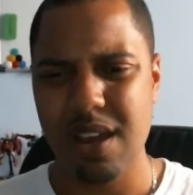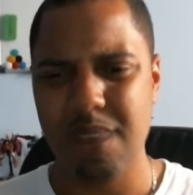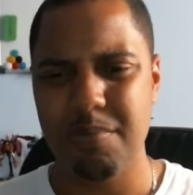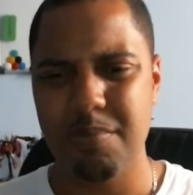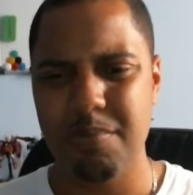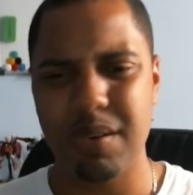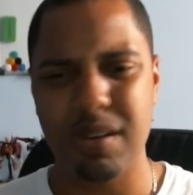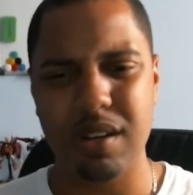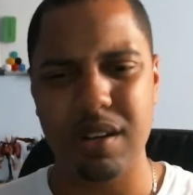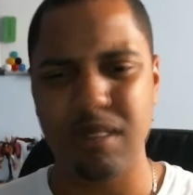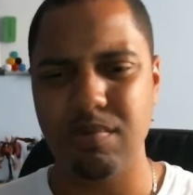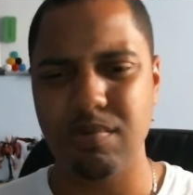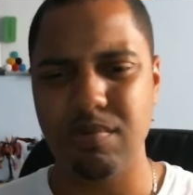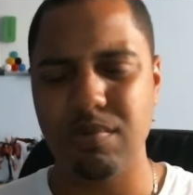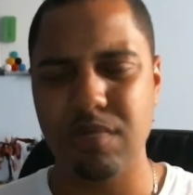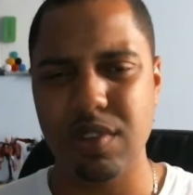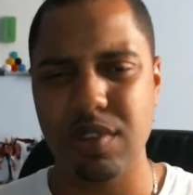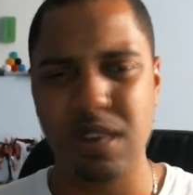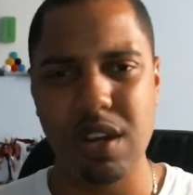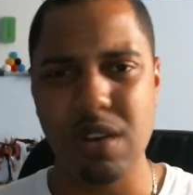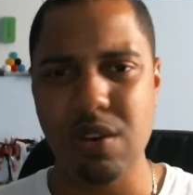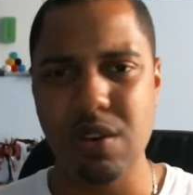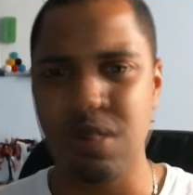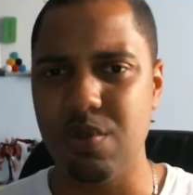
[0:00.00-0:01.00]
But
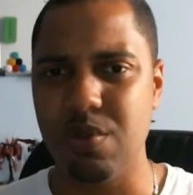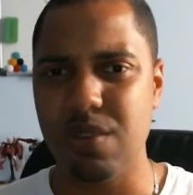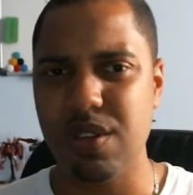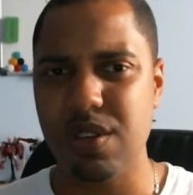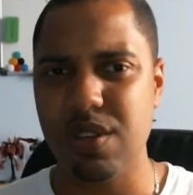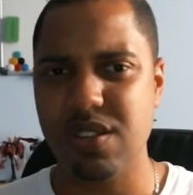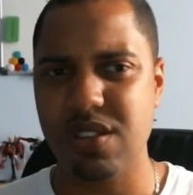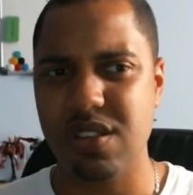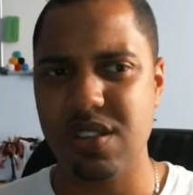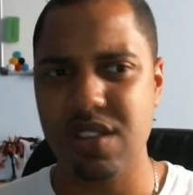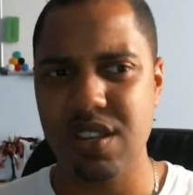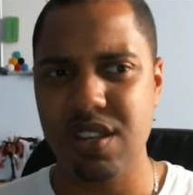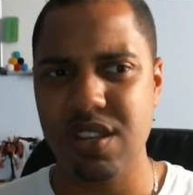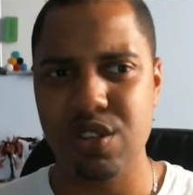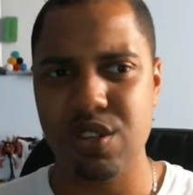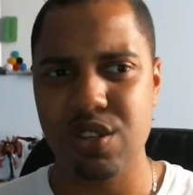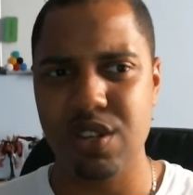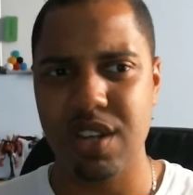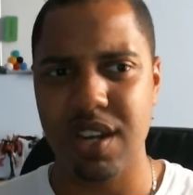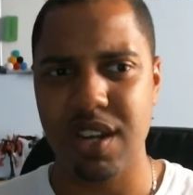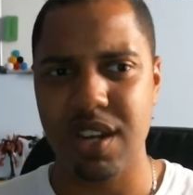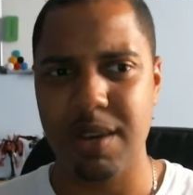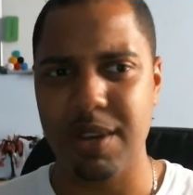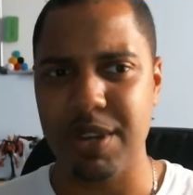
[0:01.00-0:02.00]
no, he's
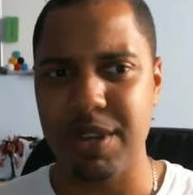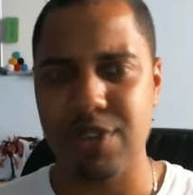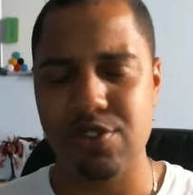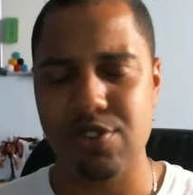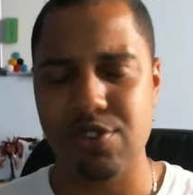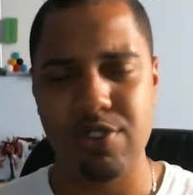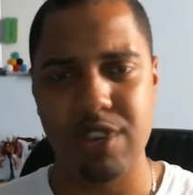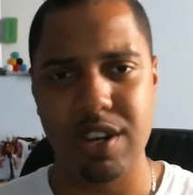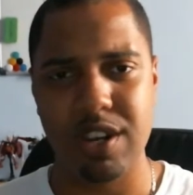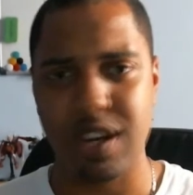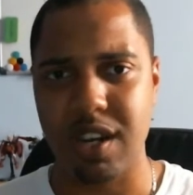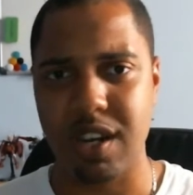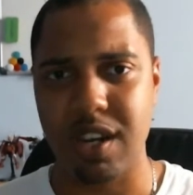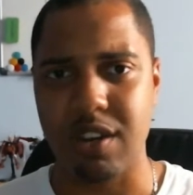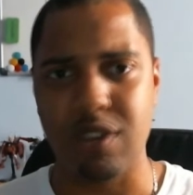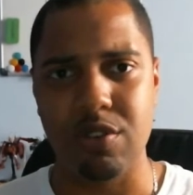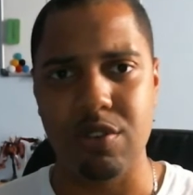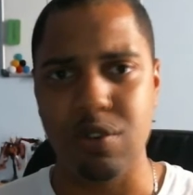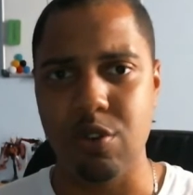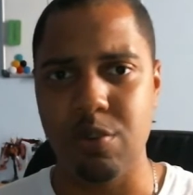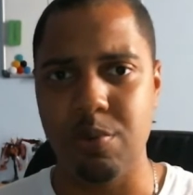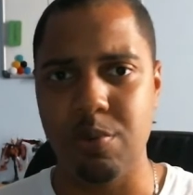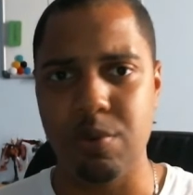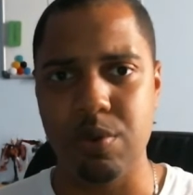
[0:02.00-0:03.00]
literally like being treated like a
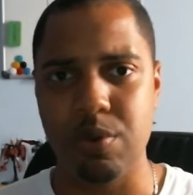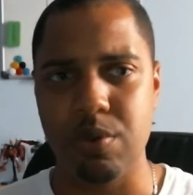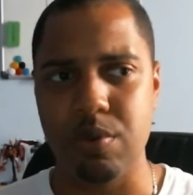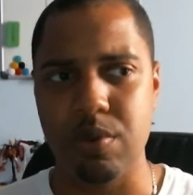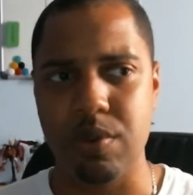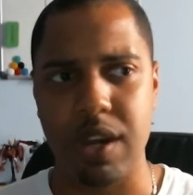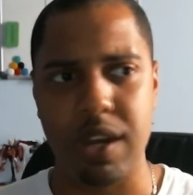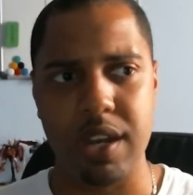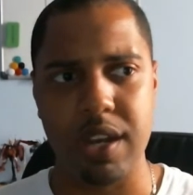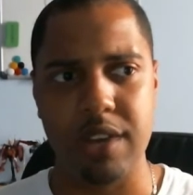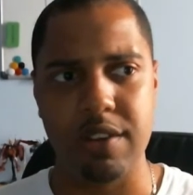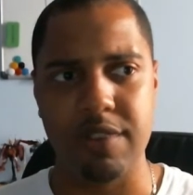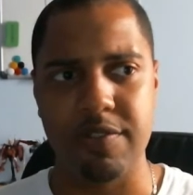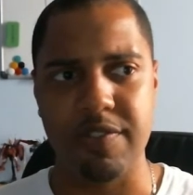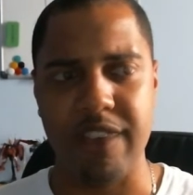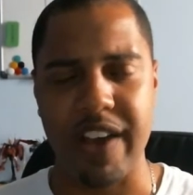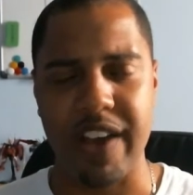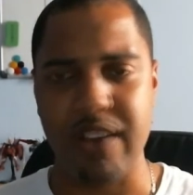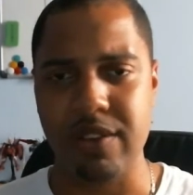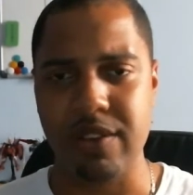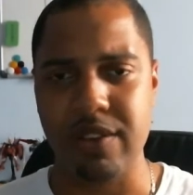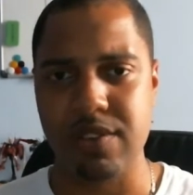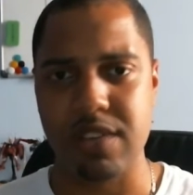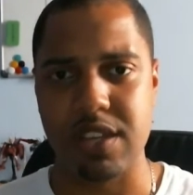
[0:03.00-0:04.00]
normal kind of
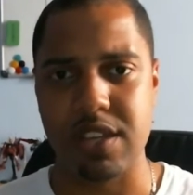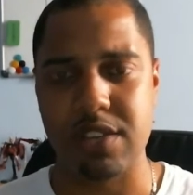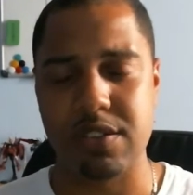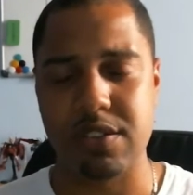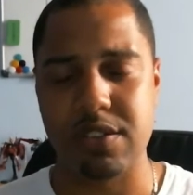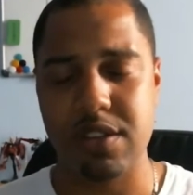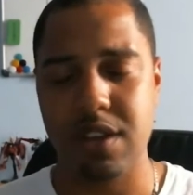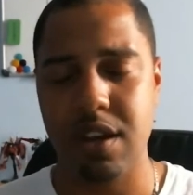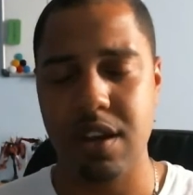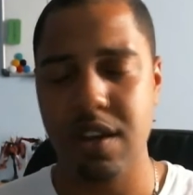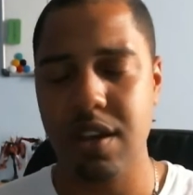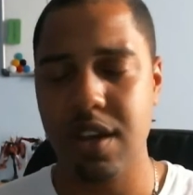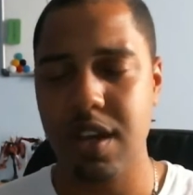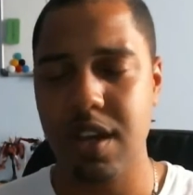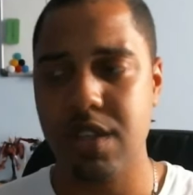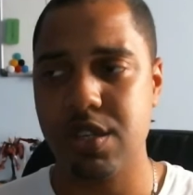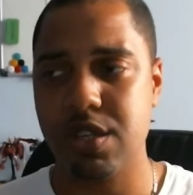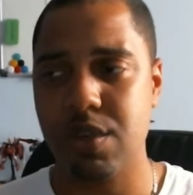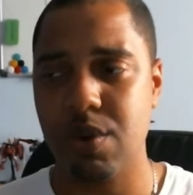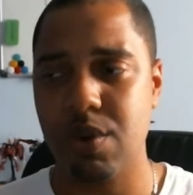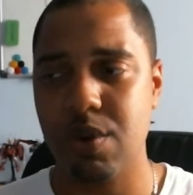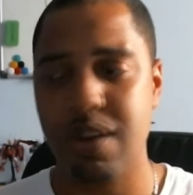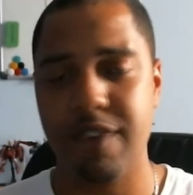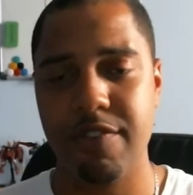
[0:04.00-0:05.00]
house guest. It's like, oh yeah, do
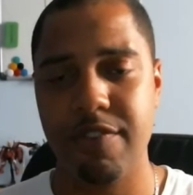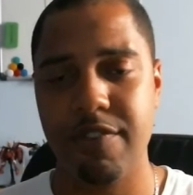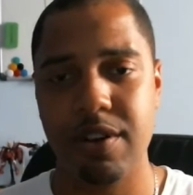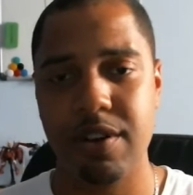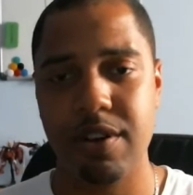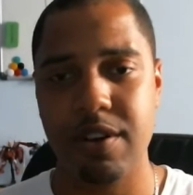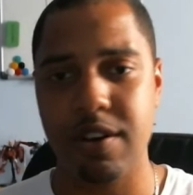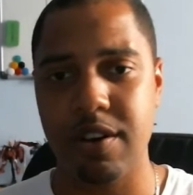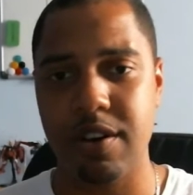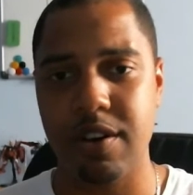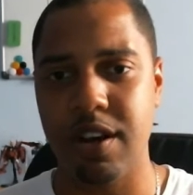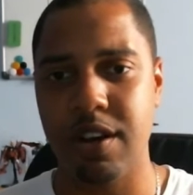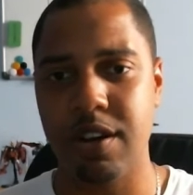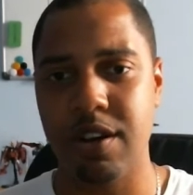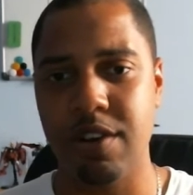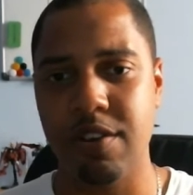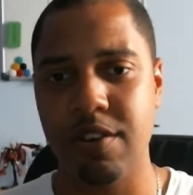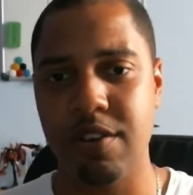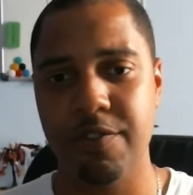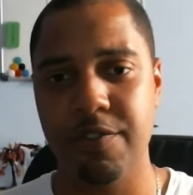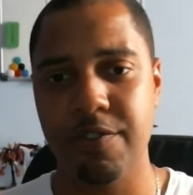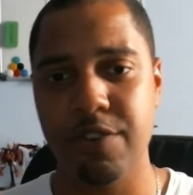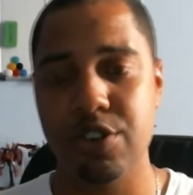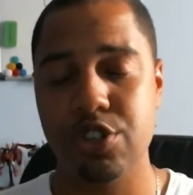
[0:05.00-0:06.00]
you want to have a
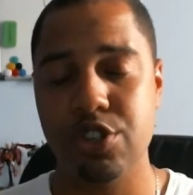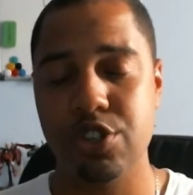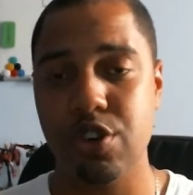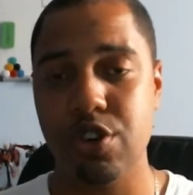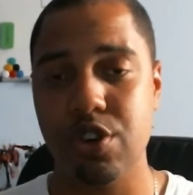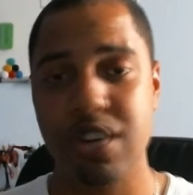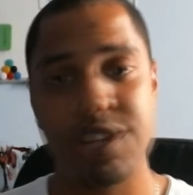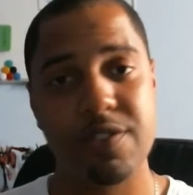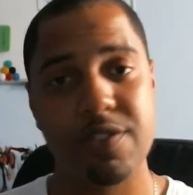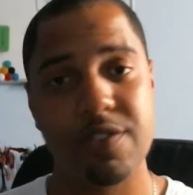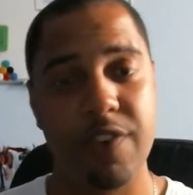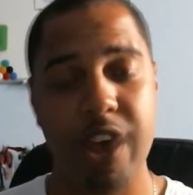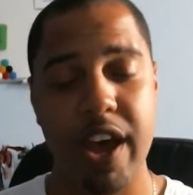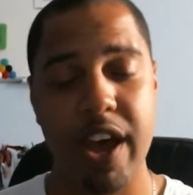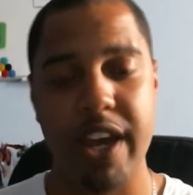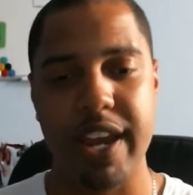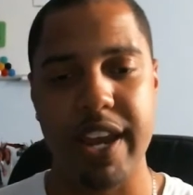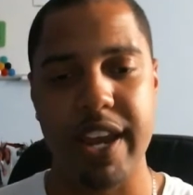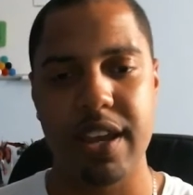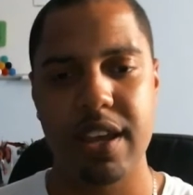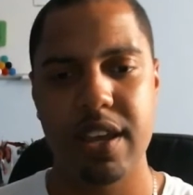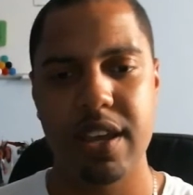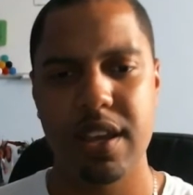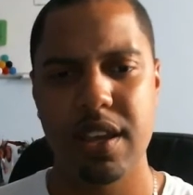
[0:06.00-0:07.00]
conference? Sure, that's
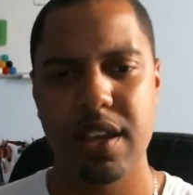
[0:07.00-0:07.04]
fine.